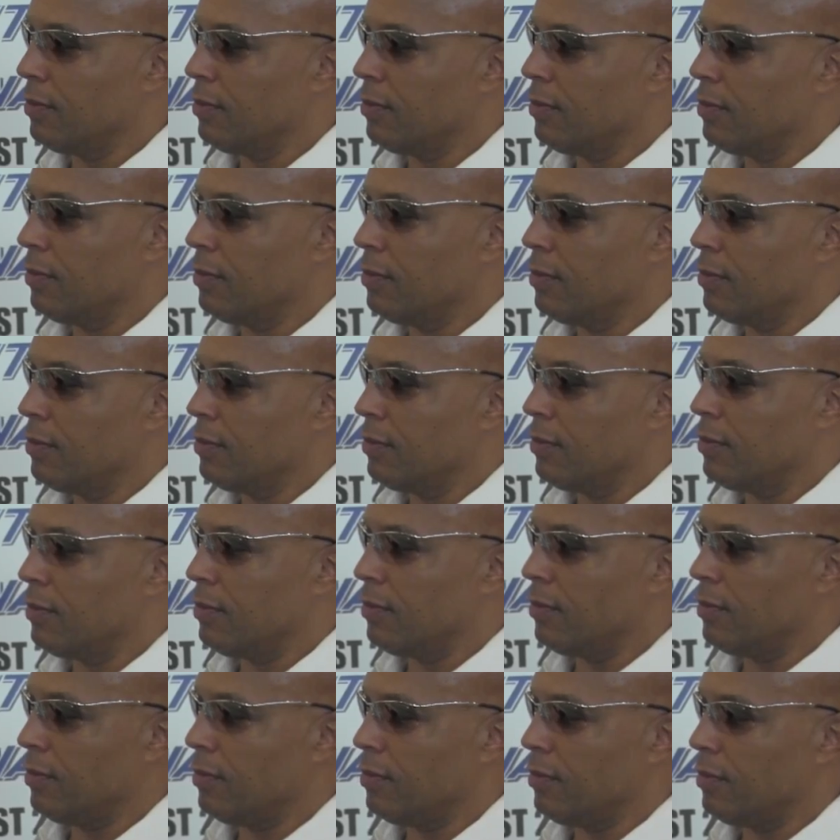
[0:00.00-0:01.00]

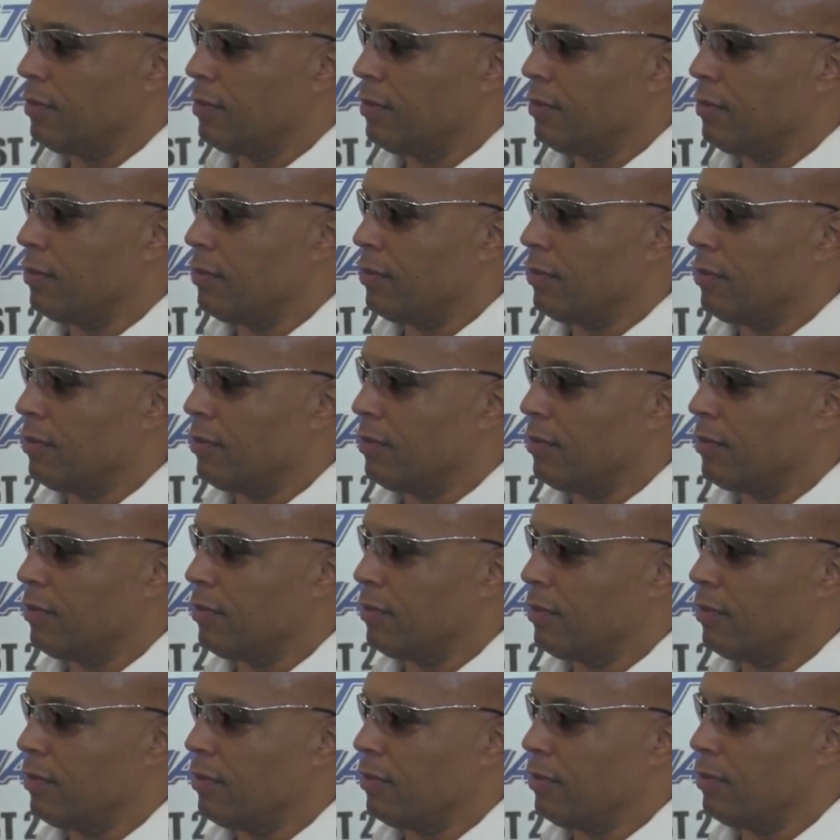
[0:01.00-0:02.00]

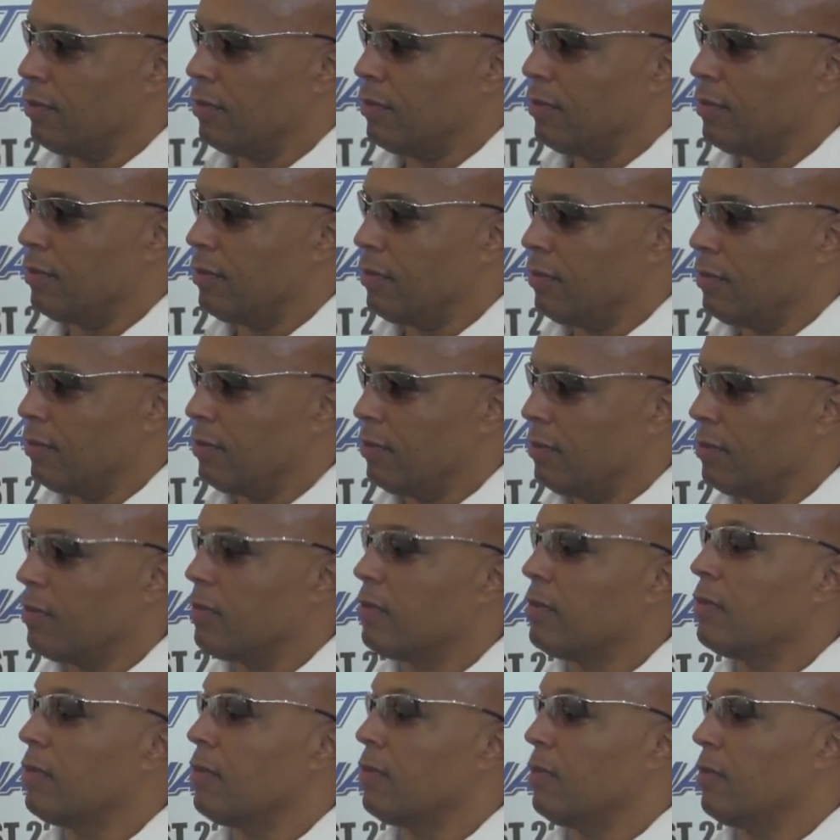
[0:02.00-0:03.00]

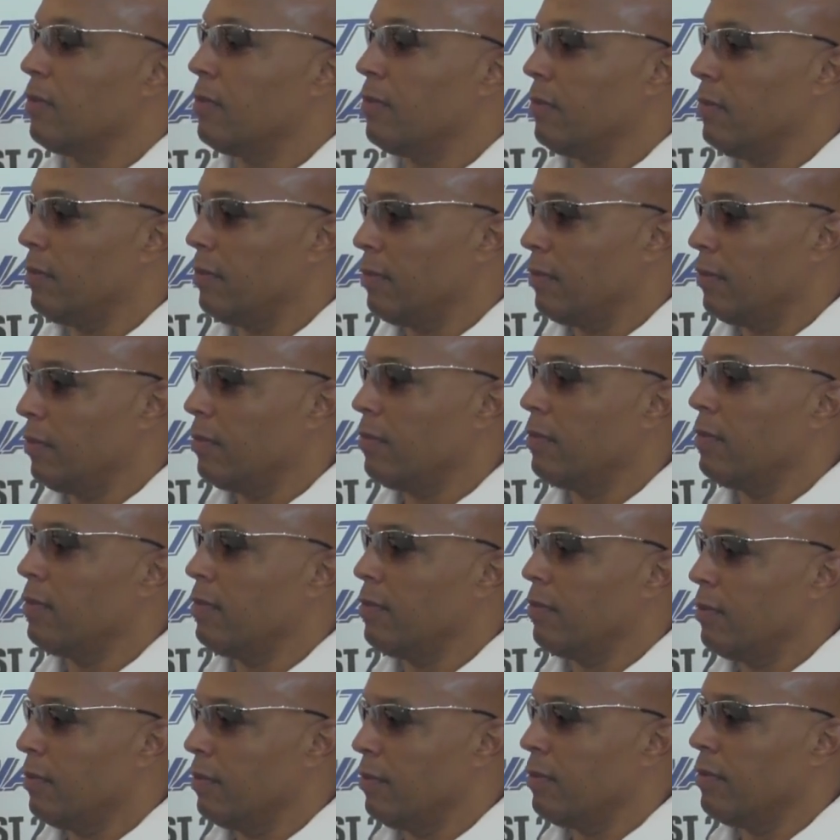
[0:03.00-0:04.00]

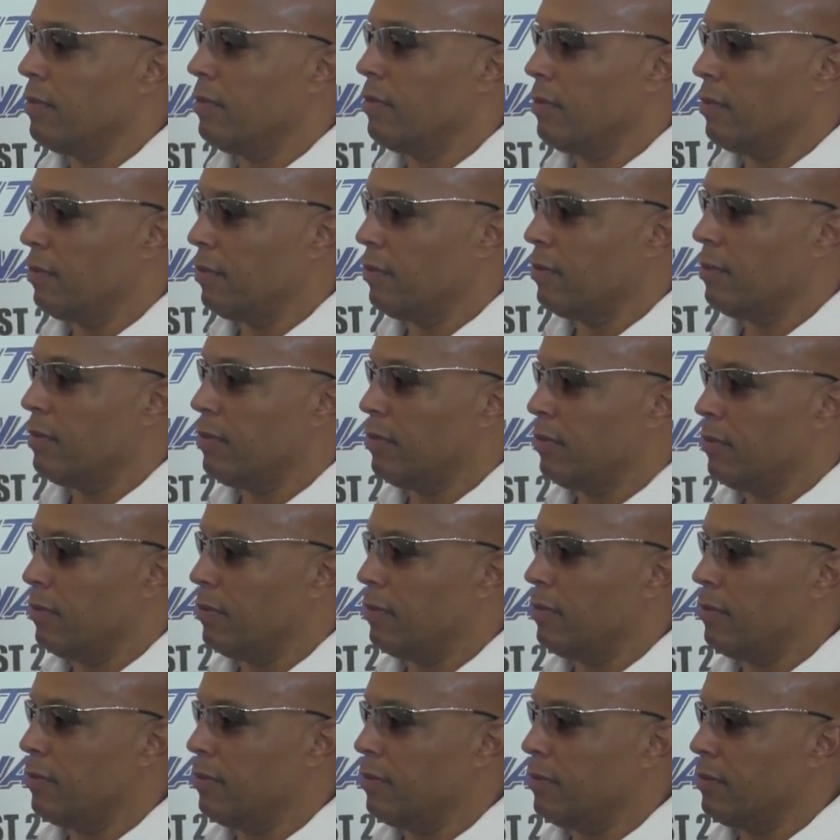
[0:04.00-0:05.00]

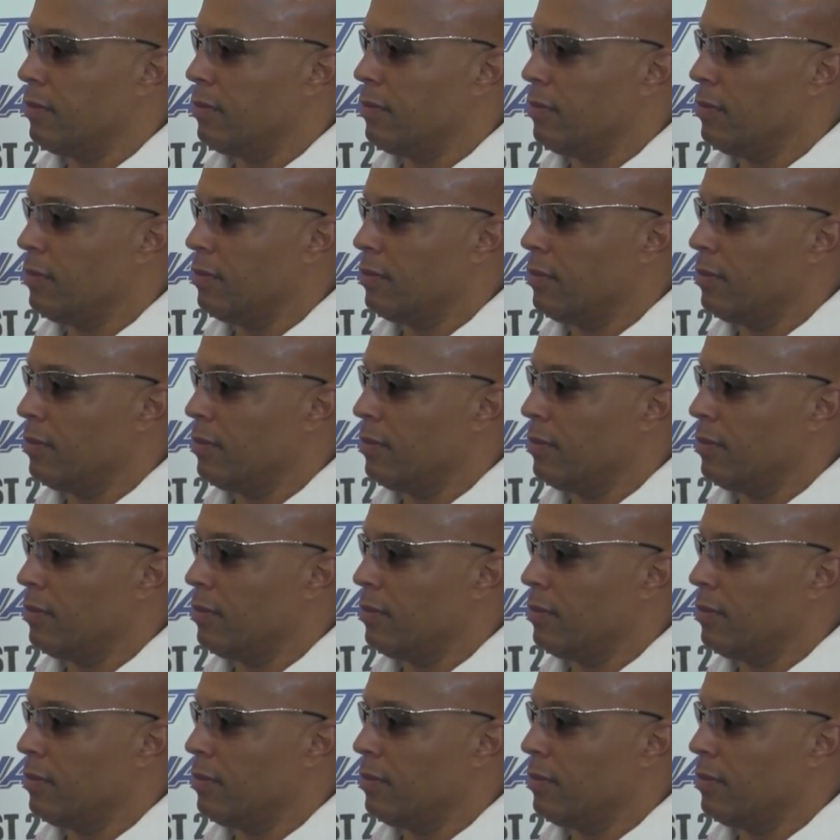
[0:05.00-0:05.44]
The person shown says nothing.